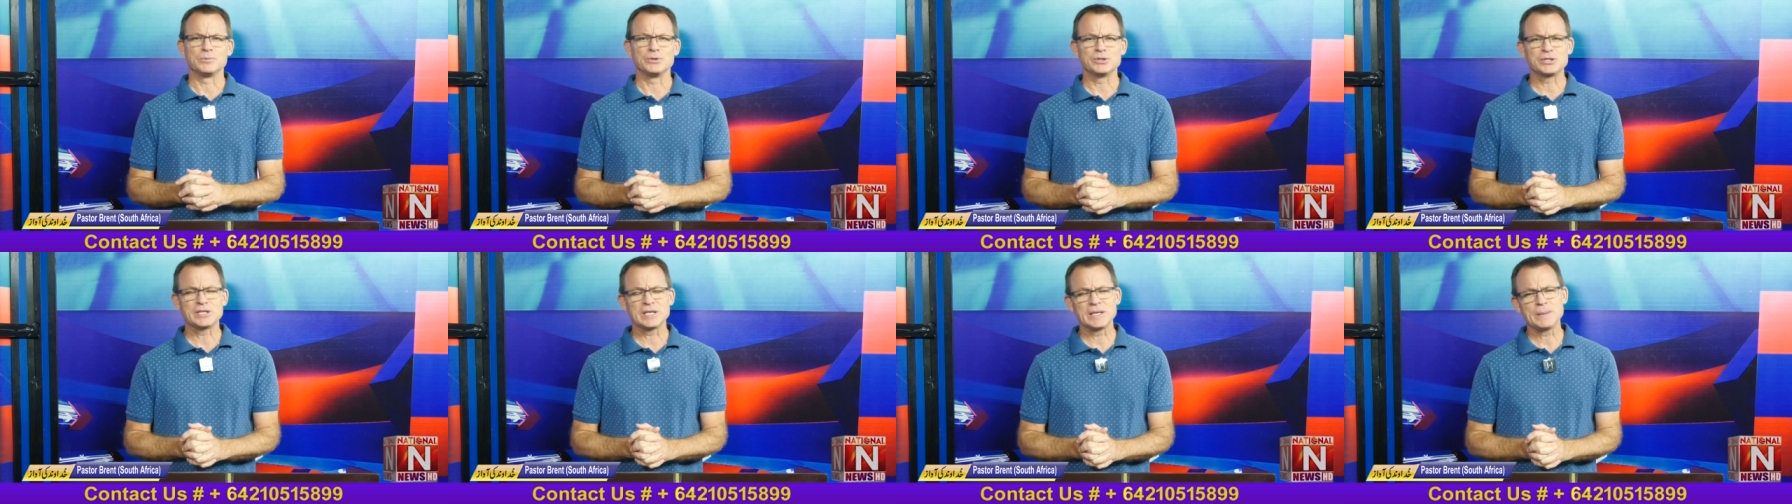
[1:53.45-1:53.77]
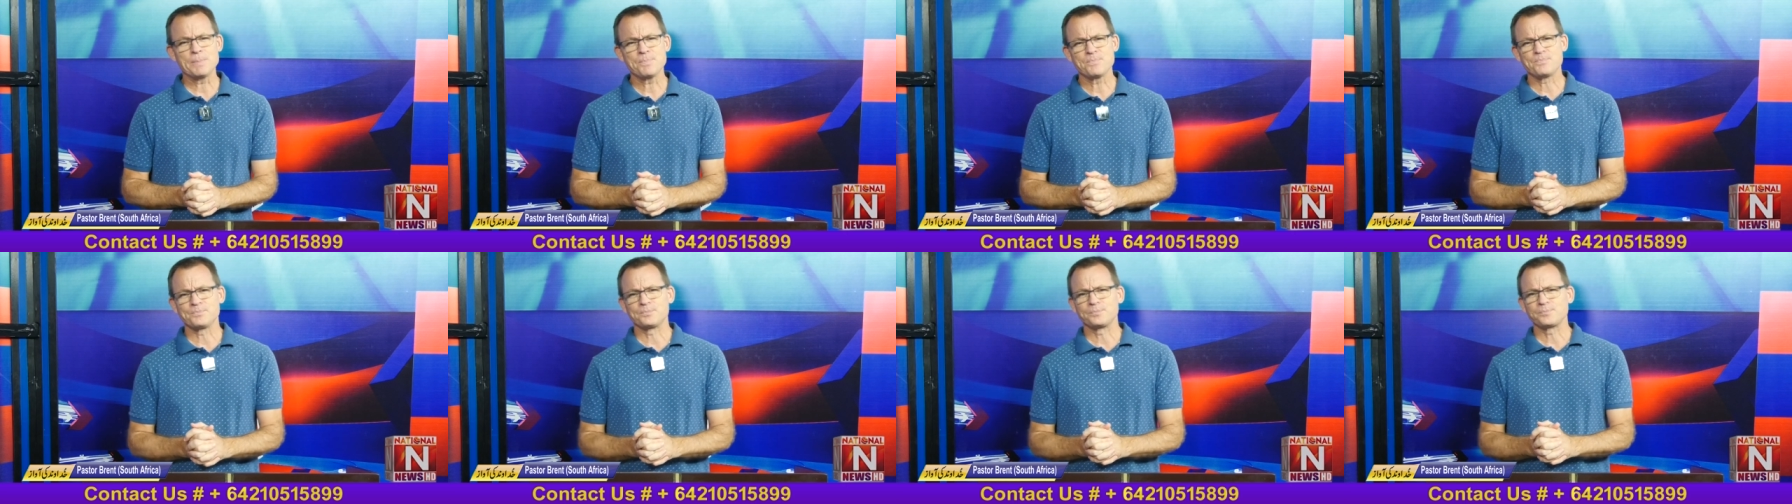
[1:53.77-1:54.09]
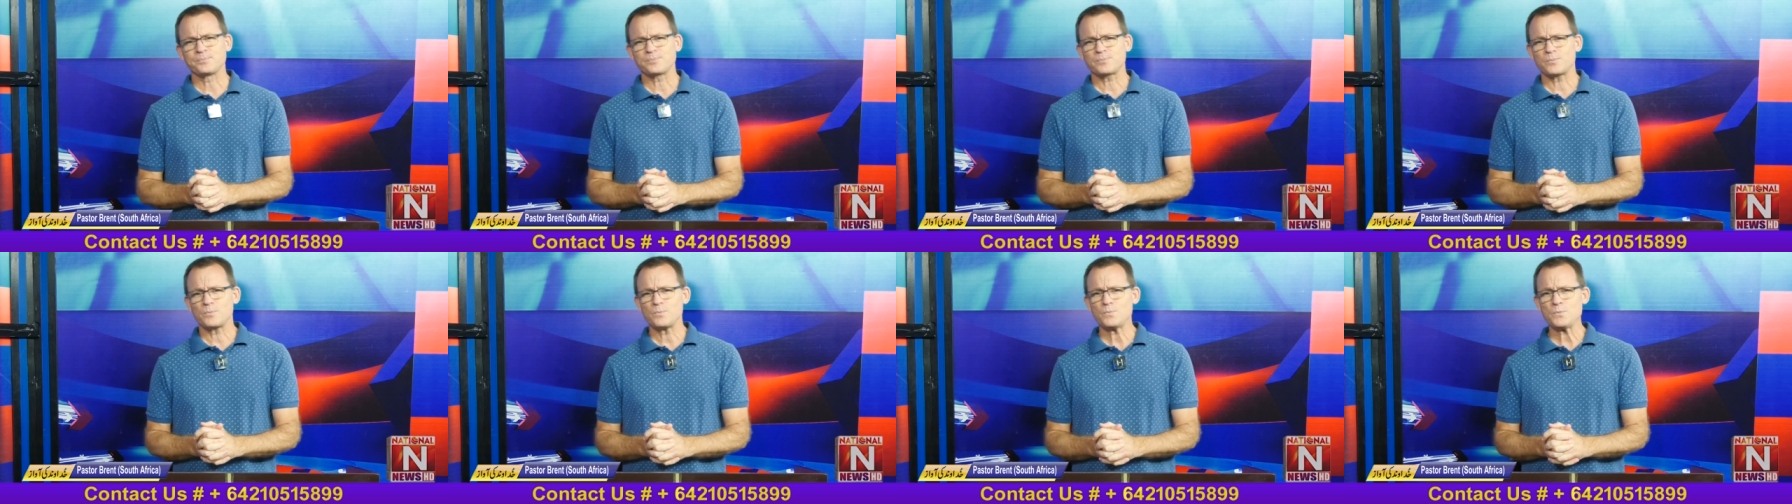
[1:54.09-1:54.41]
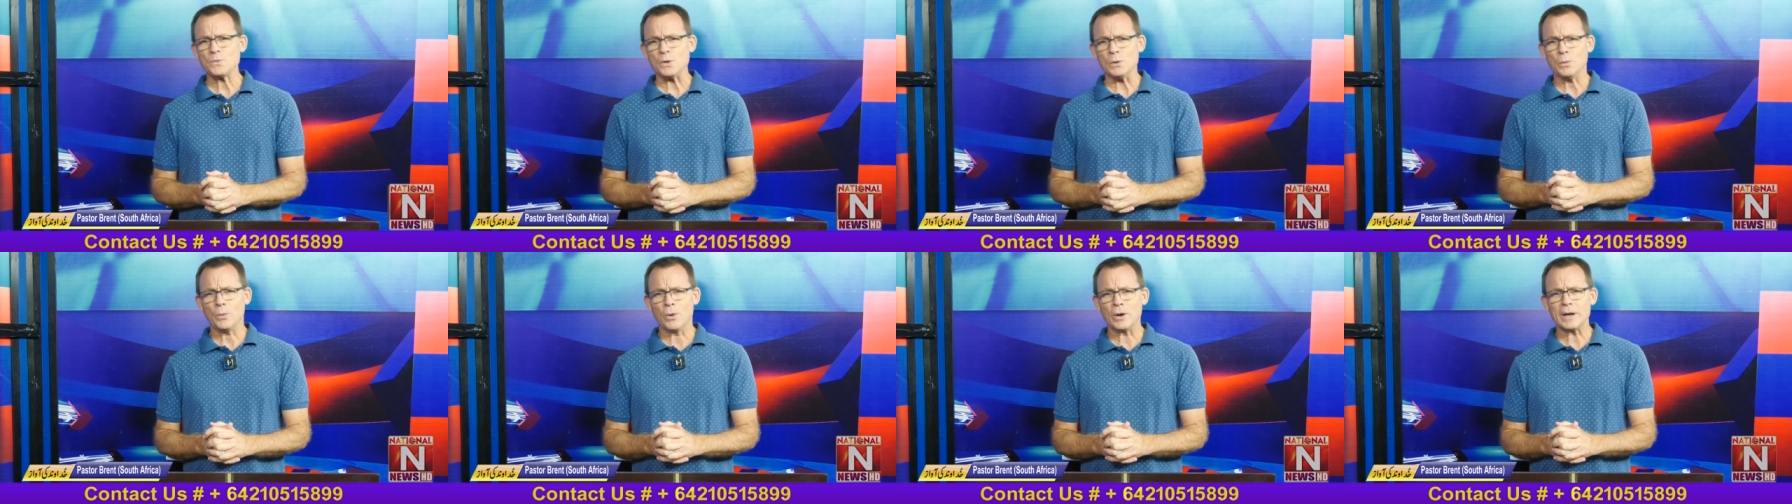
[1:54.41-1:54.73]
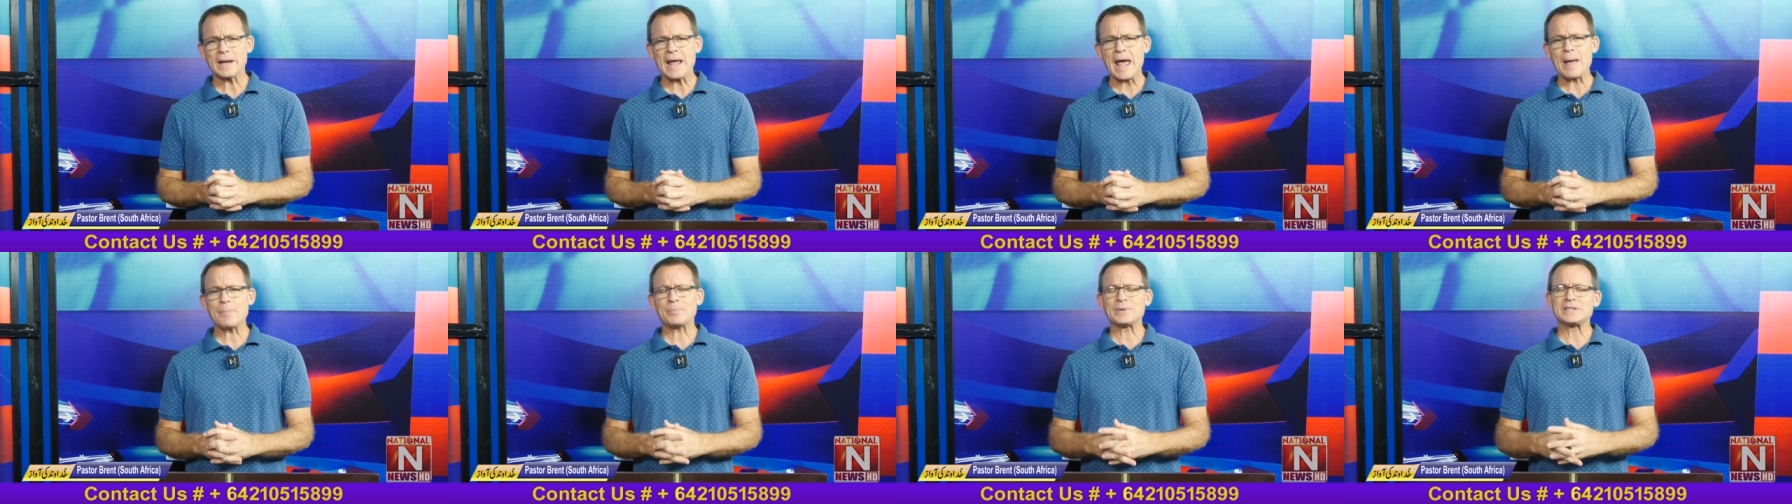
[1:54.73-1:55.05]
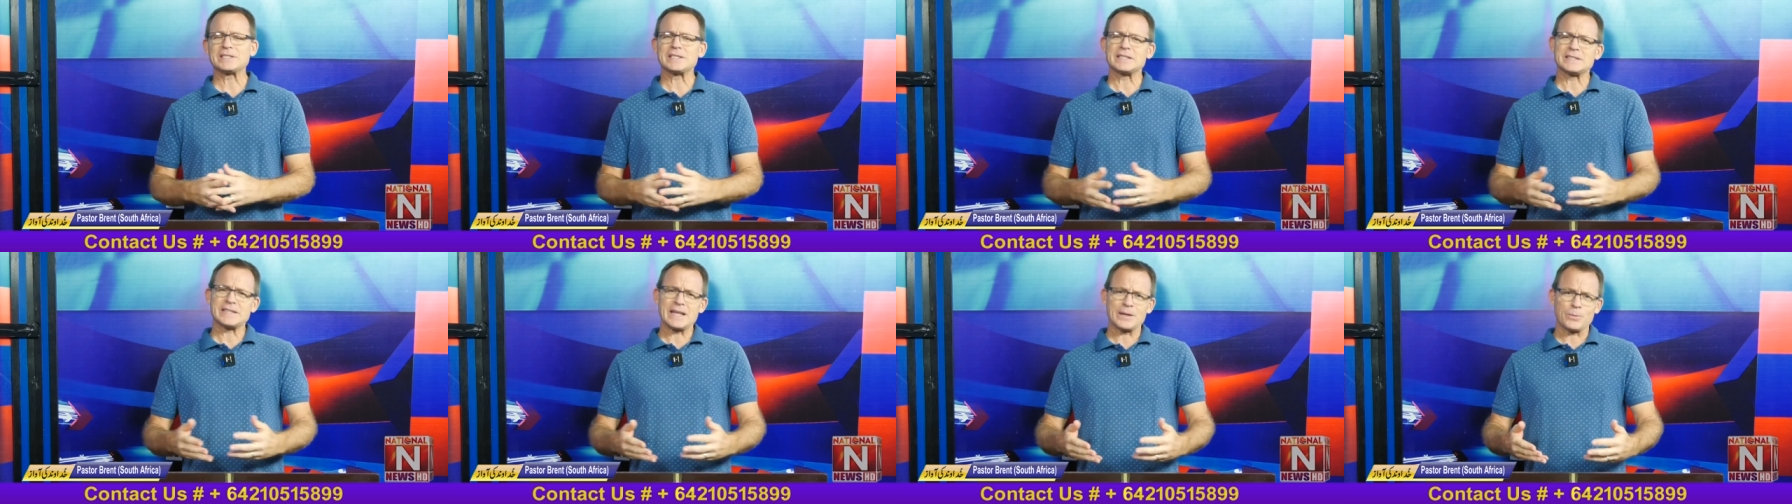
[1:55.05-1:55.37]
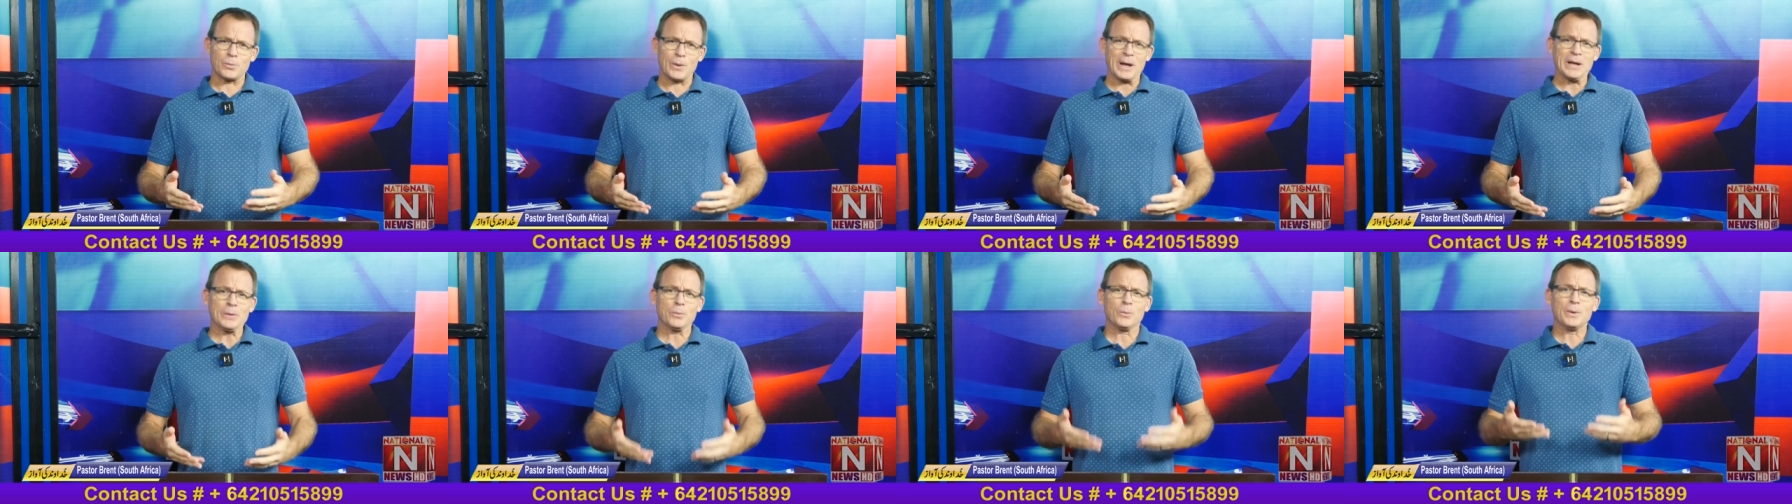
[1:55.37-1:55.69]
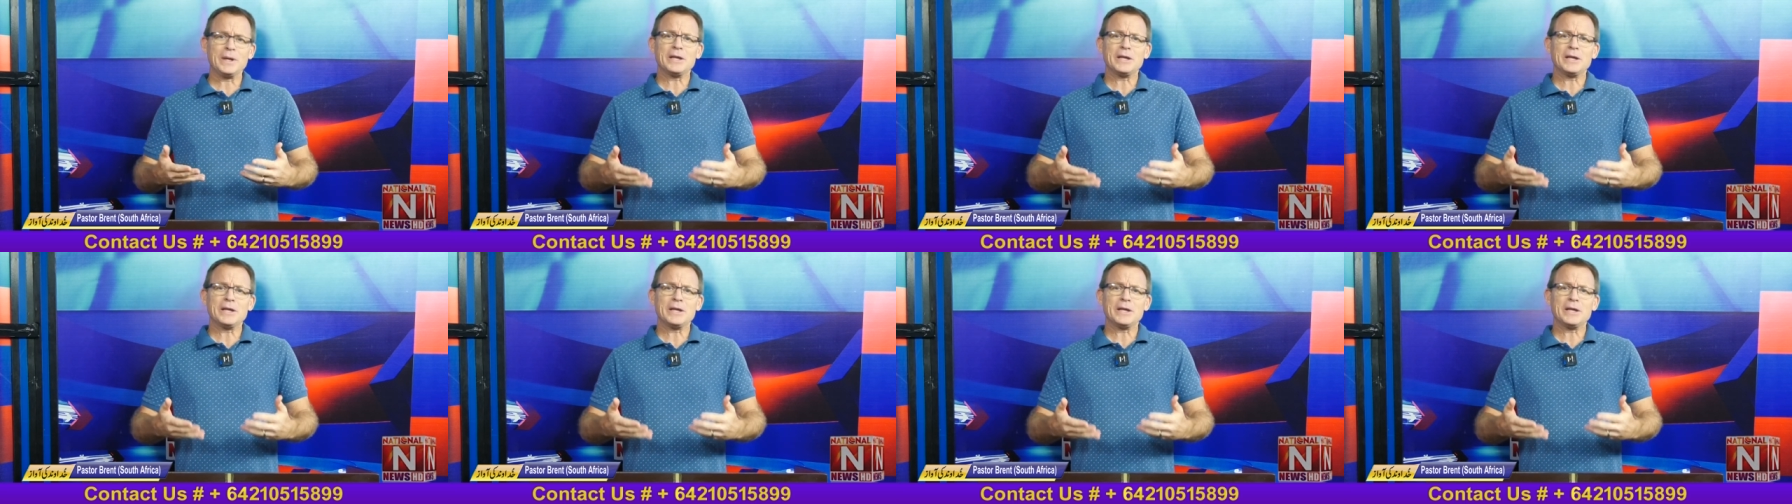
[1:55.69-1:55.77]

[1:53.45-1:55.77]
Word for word: You see, what happens is that when